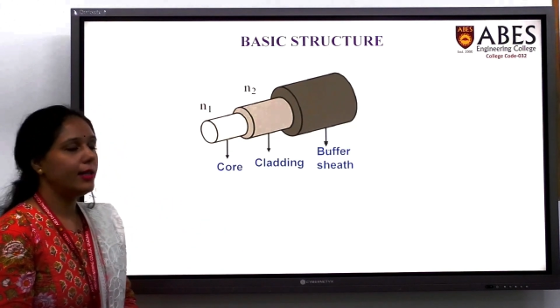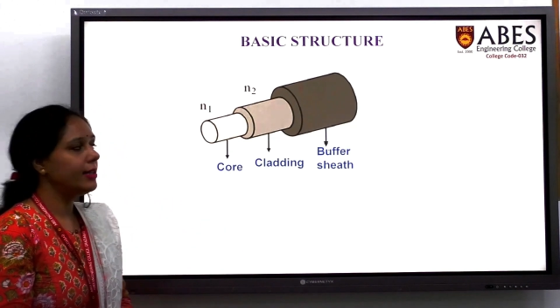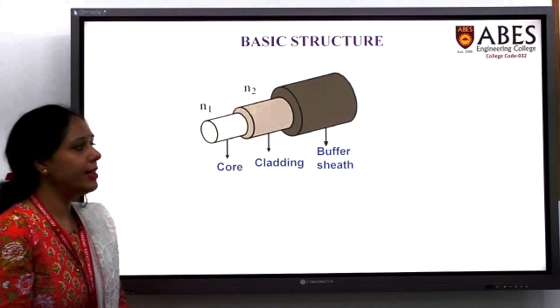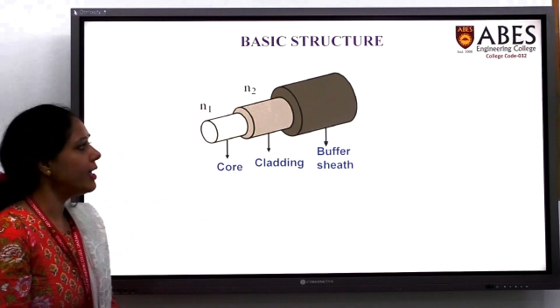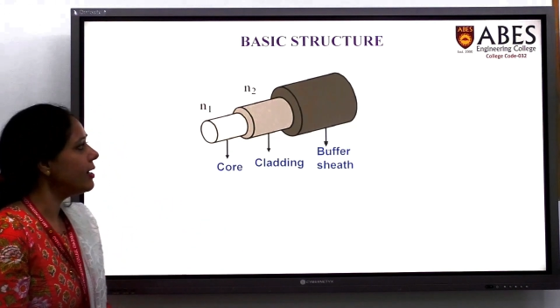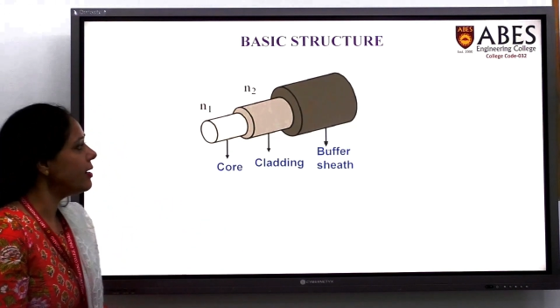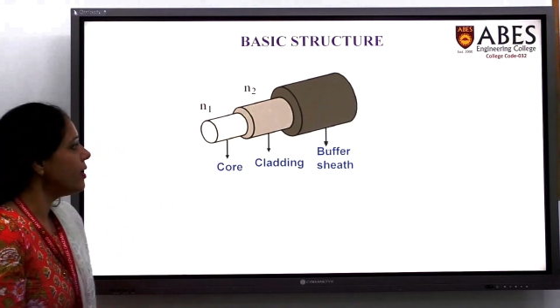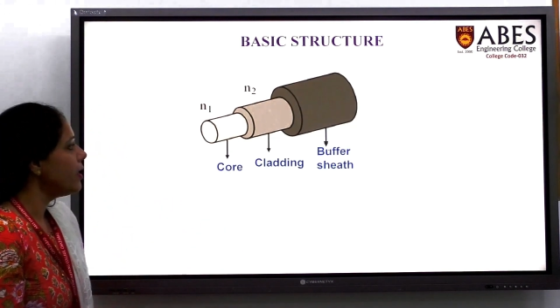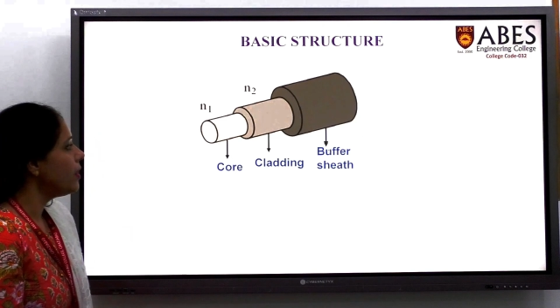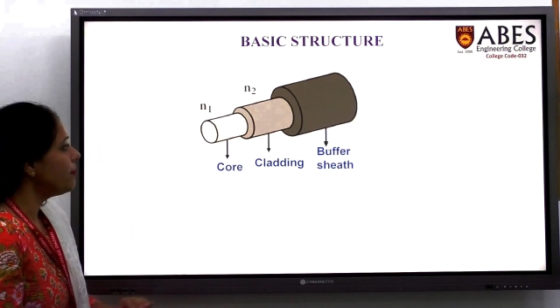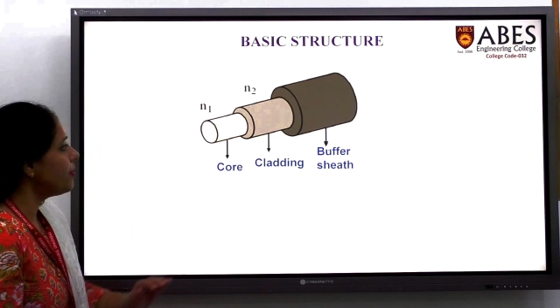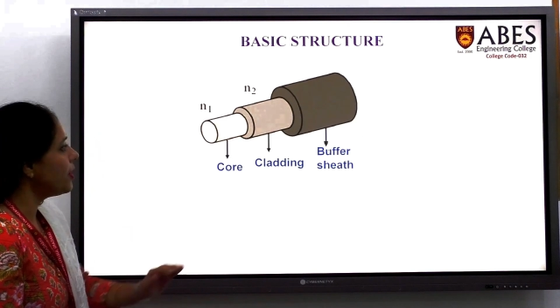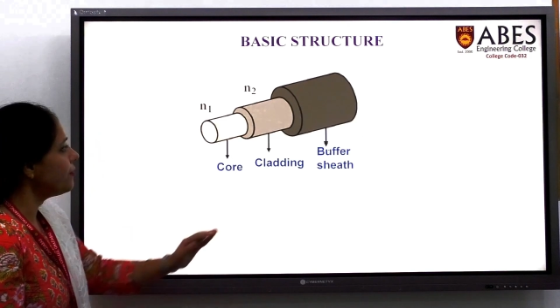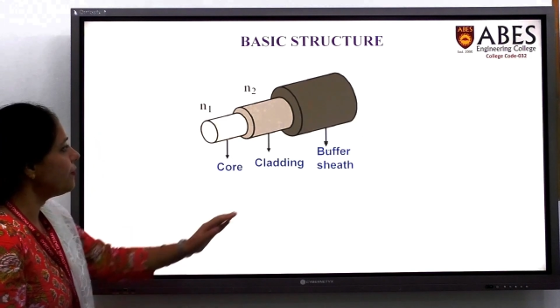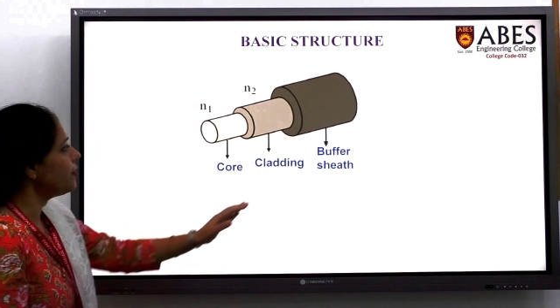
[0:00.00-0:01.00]
Then
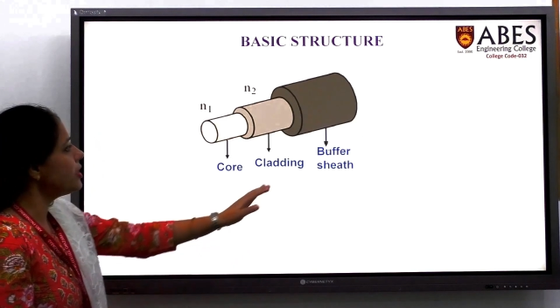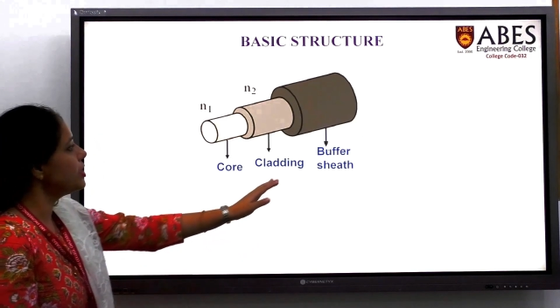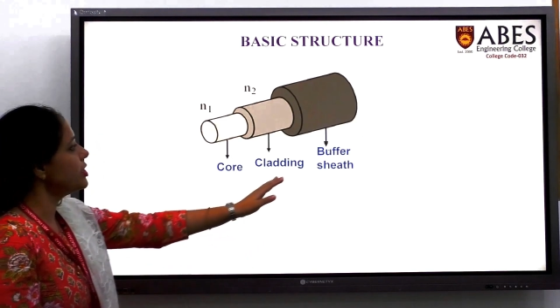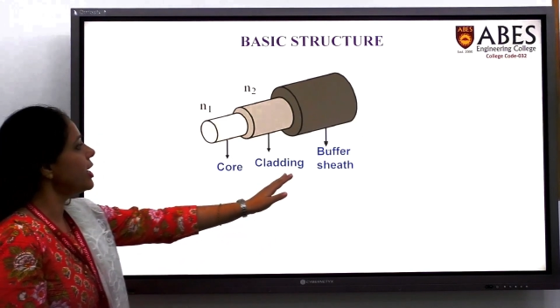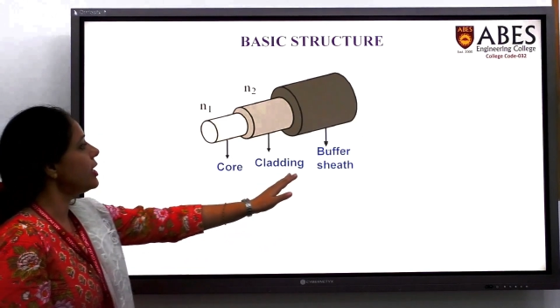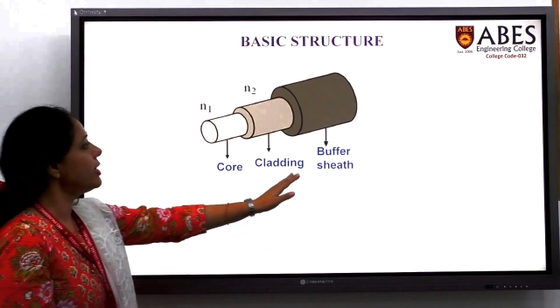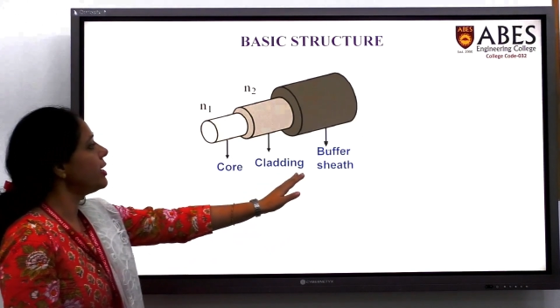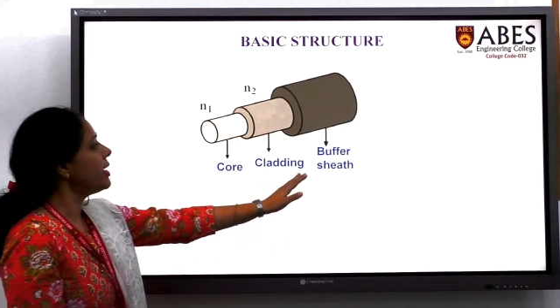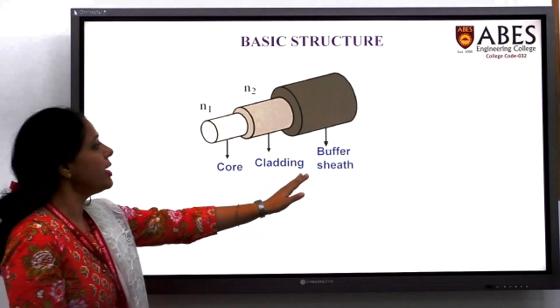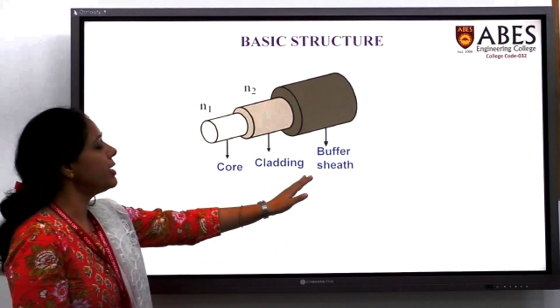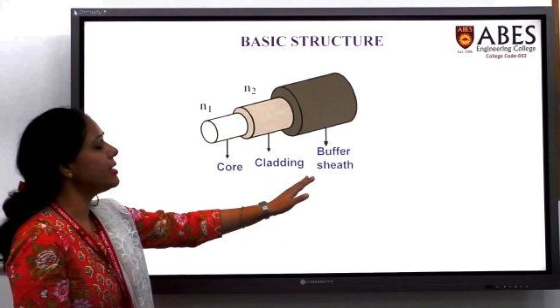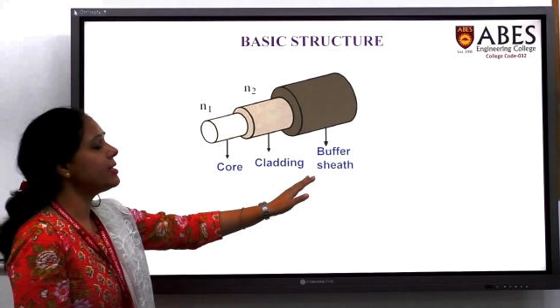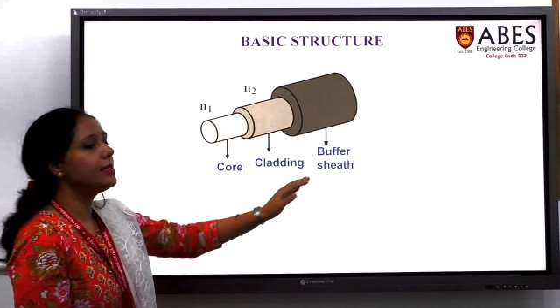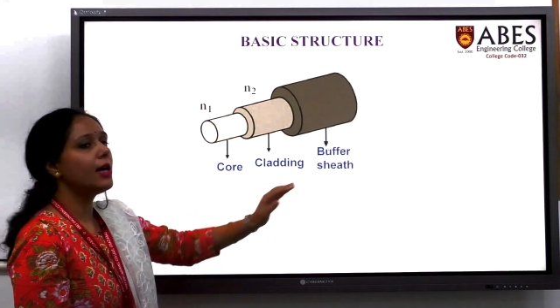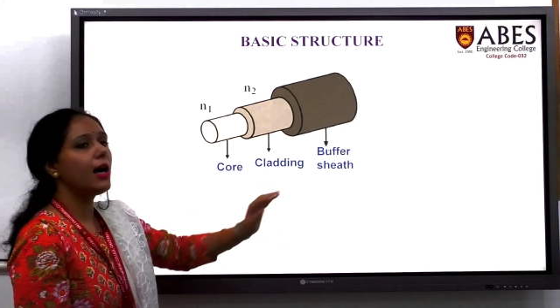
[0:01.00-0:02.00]
buffer shed,
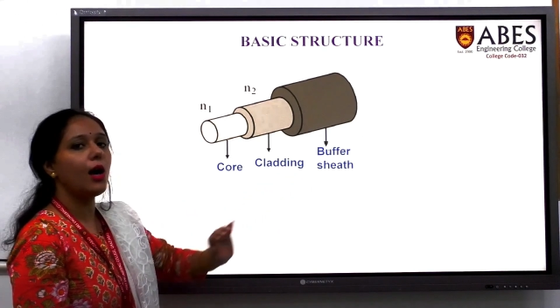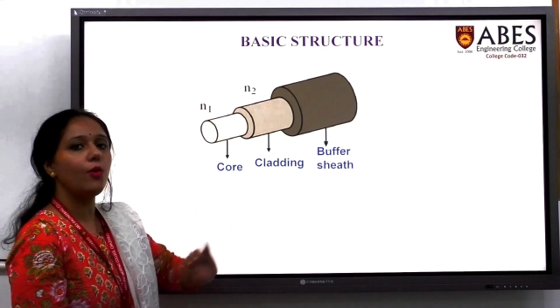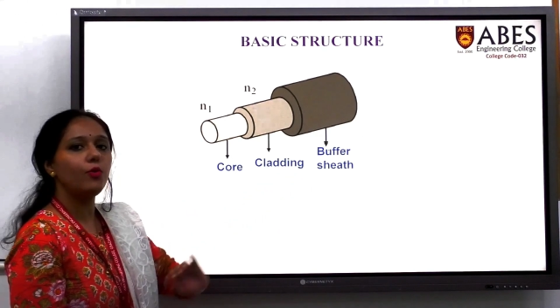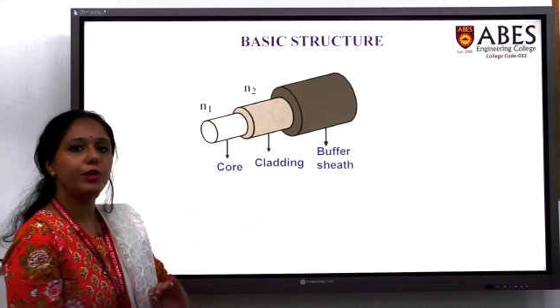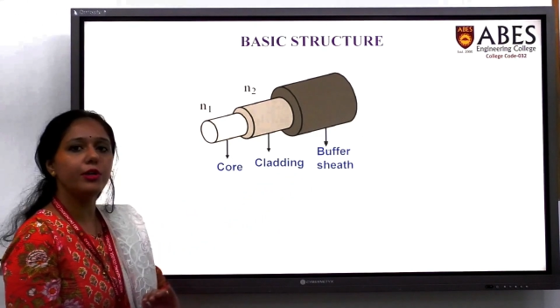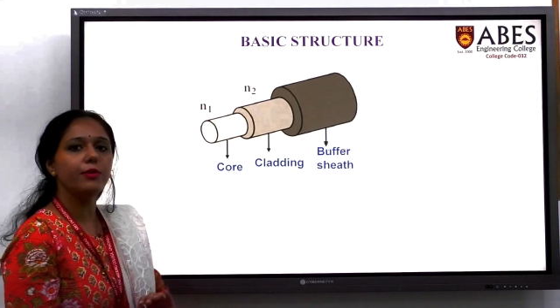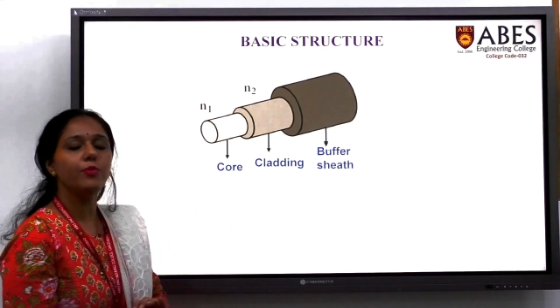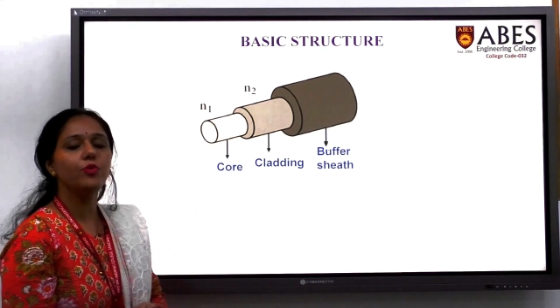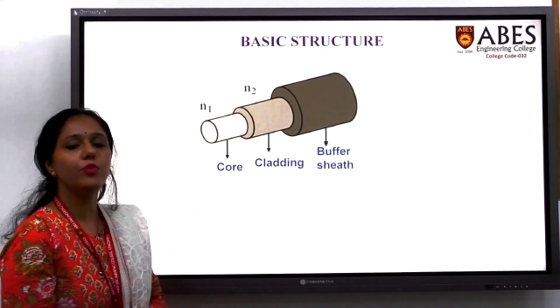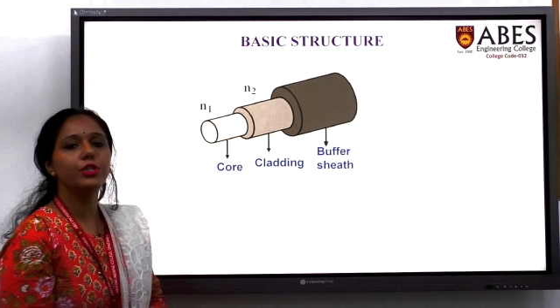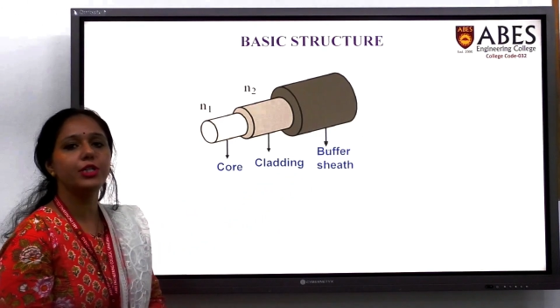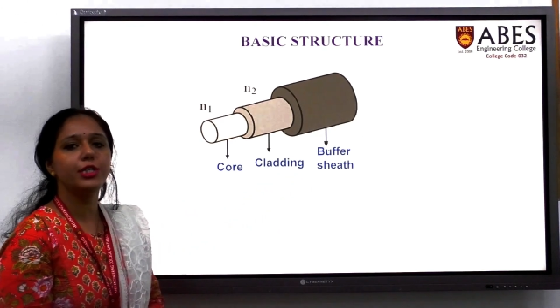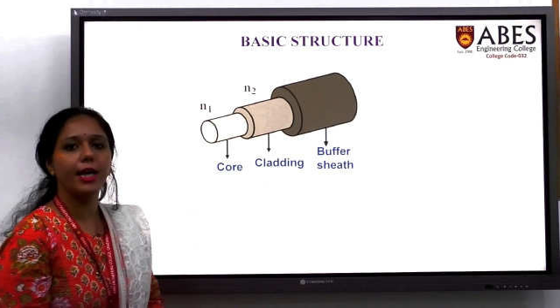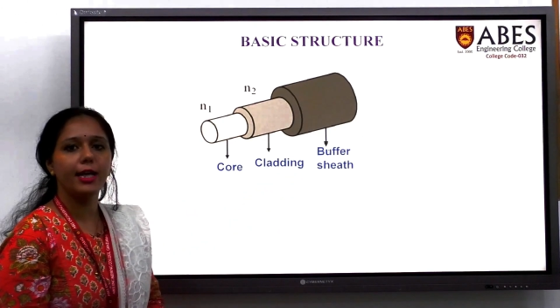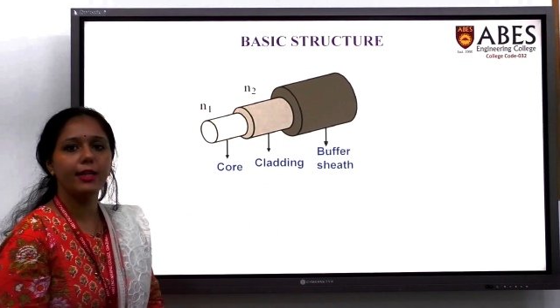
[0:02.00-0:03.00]
it is the
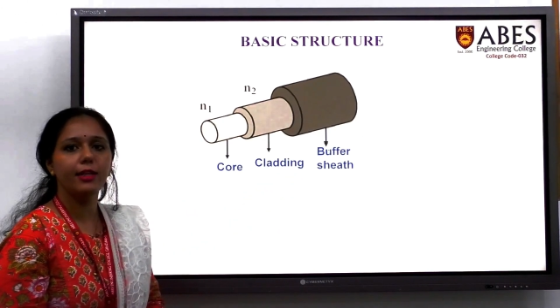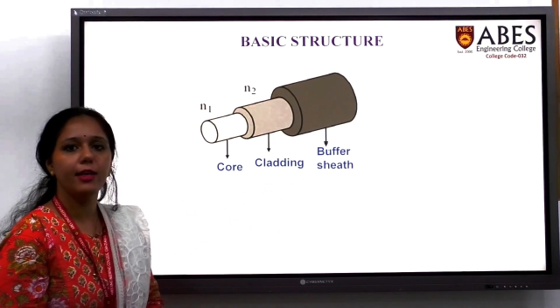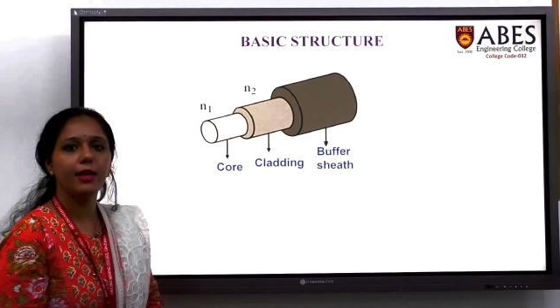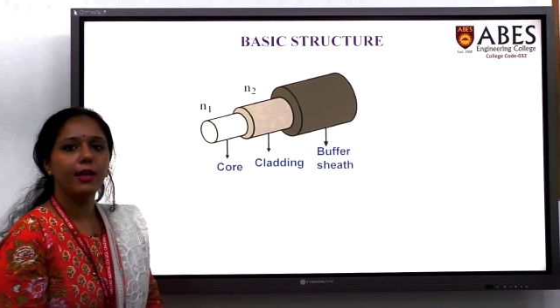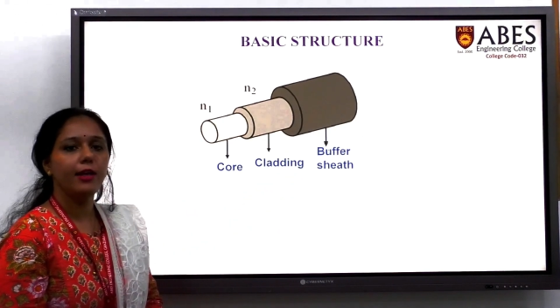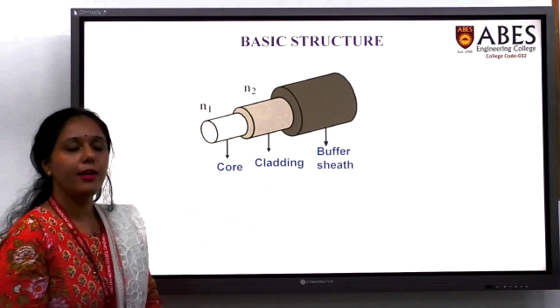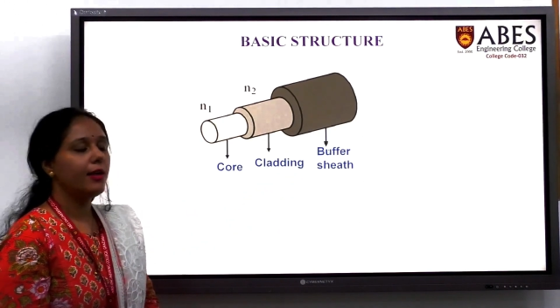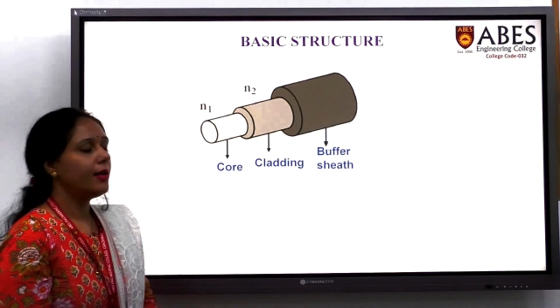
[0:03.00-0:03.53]
outermost shed.